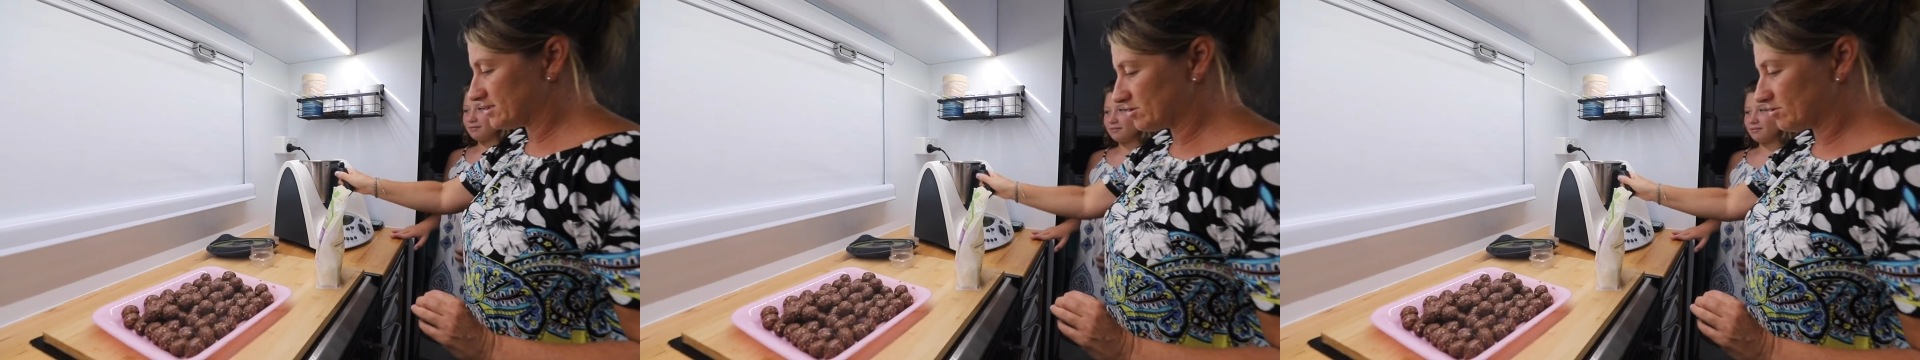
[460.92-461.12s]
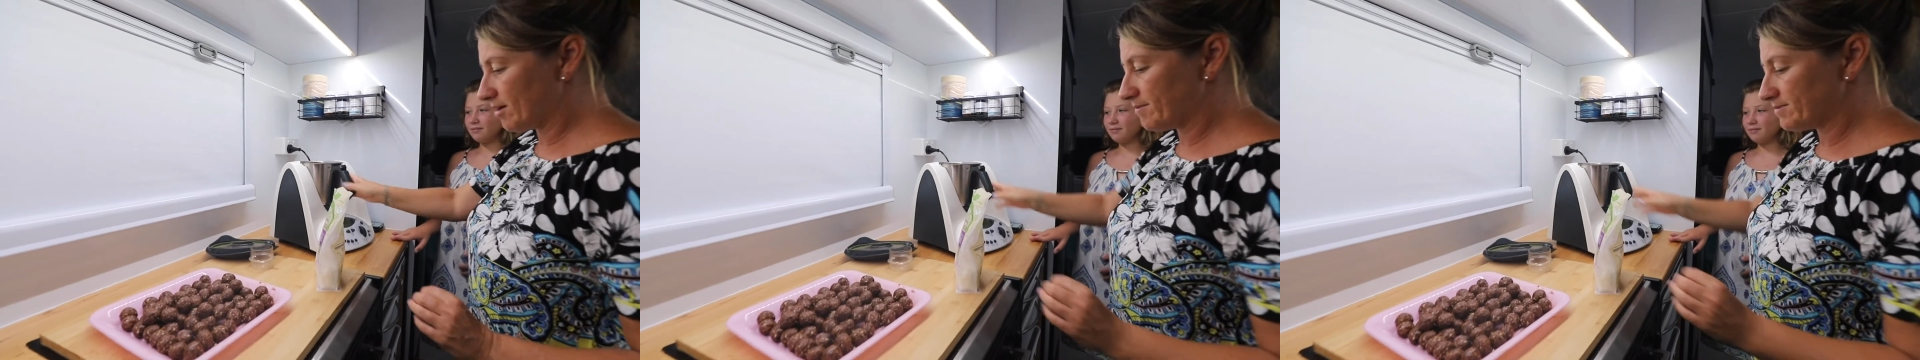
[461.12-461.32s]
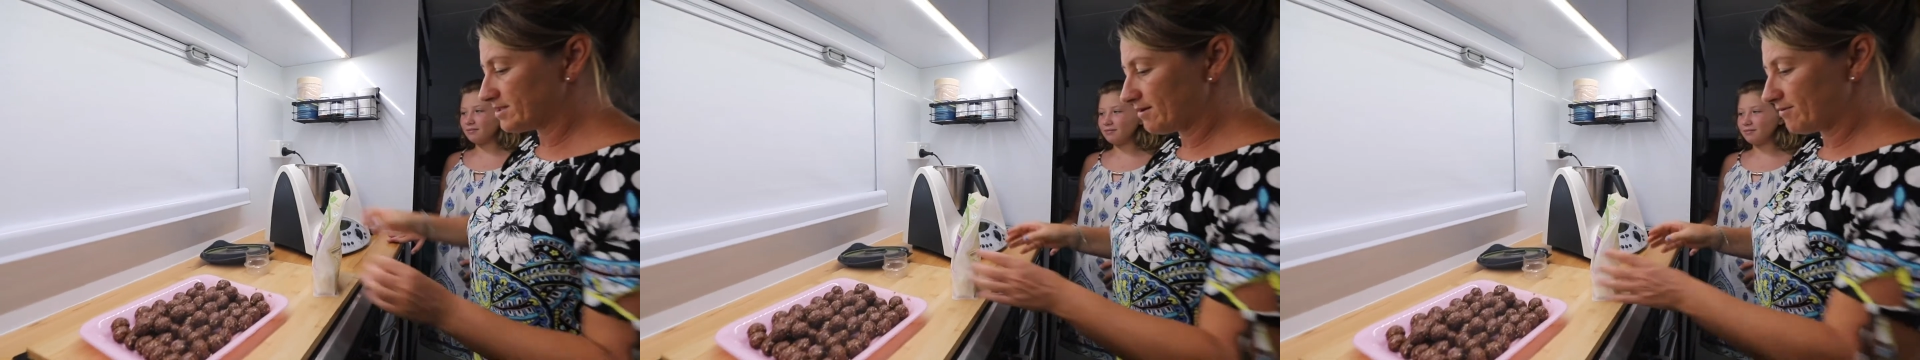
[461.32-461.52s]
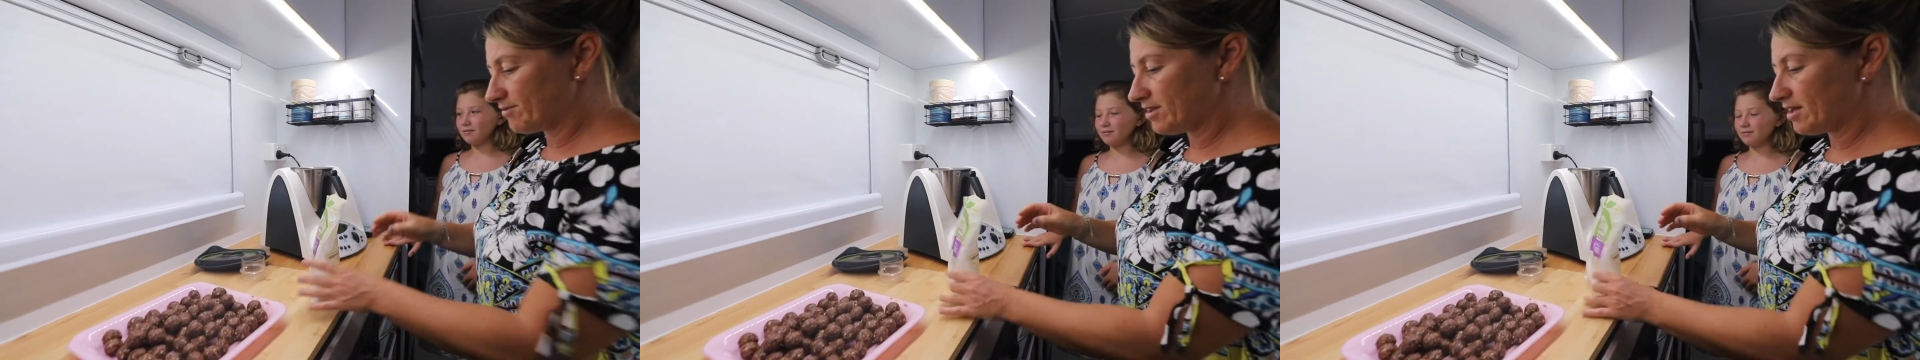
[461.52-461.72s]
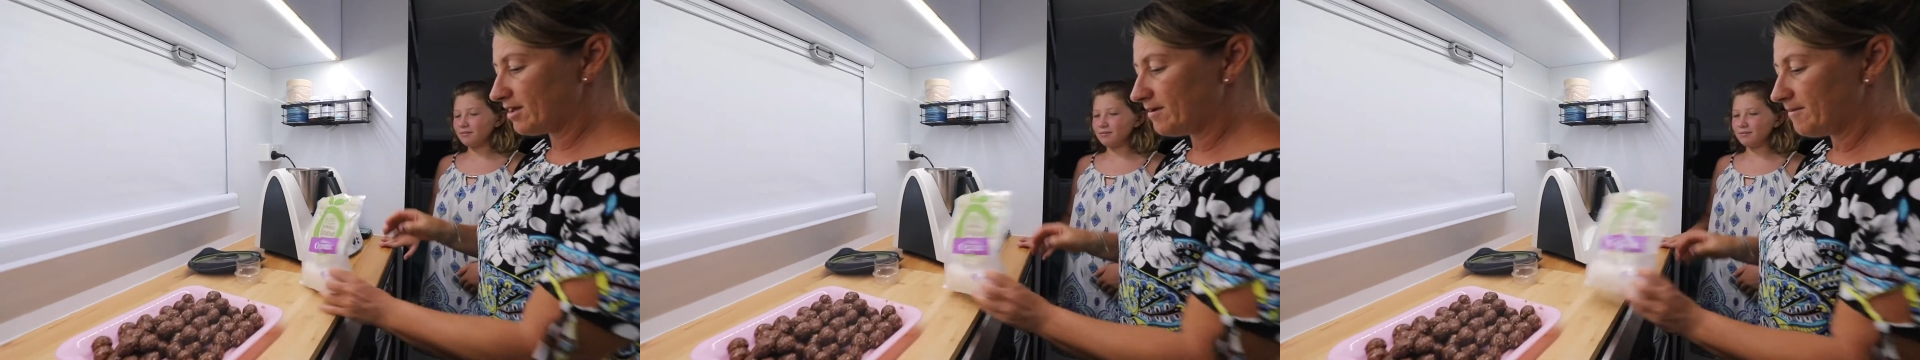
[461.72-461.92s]
of scraps
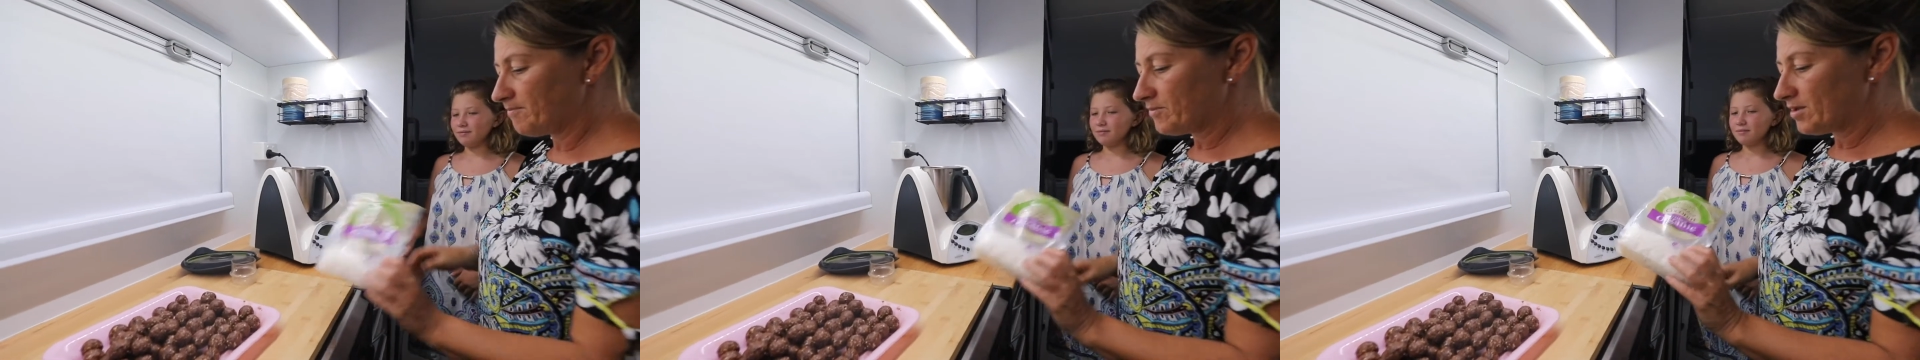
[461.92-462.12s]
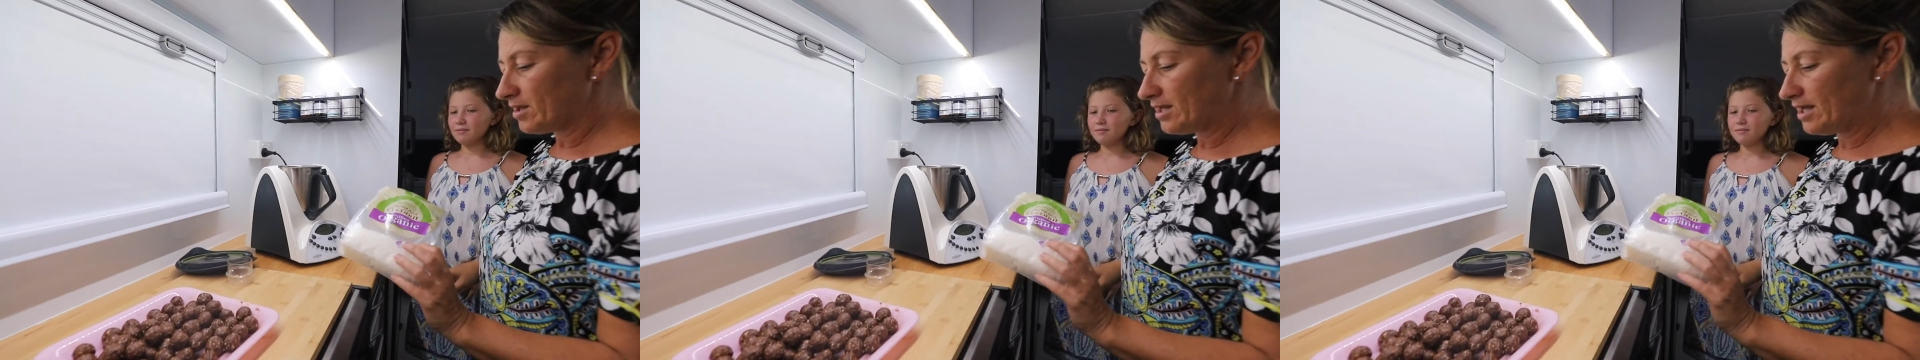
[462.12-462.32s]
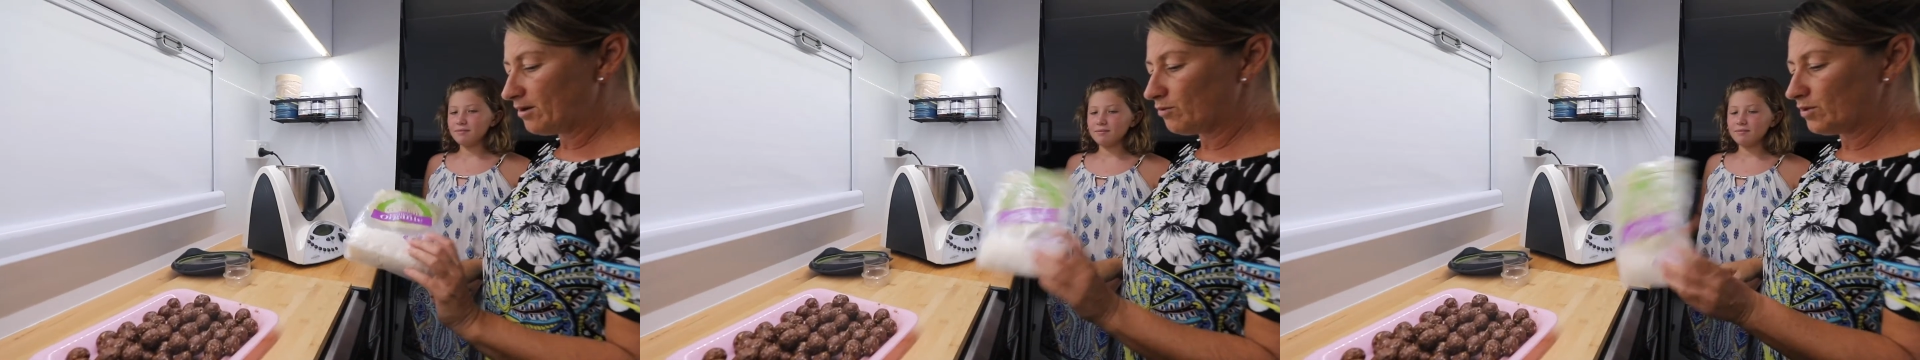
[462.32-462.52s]
left there. Now,